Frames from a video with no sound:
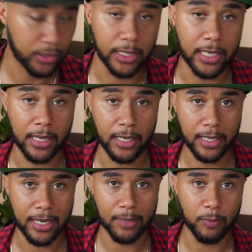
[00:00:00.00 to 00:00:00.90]
actually kind of
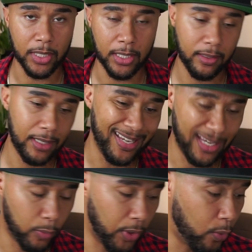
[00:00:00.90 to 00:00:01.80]
like be in
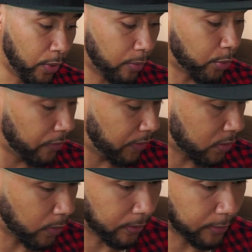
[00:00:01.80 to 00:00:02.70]
keeping with the
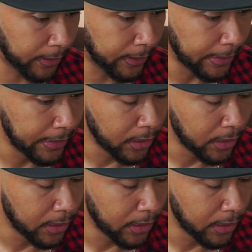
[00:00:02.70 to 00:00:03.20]
previous one, right?